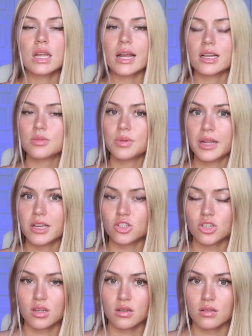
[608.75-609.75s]

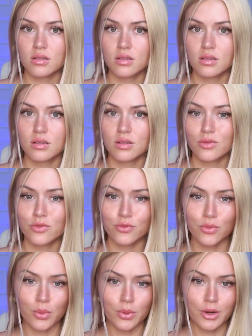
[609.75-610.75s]
explanation
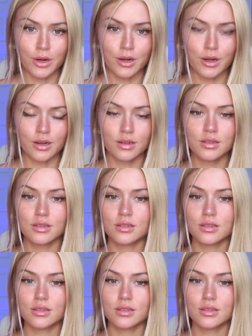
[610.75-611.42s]
for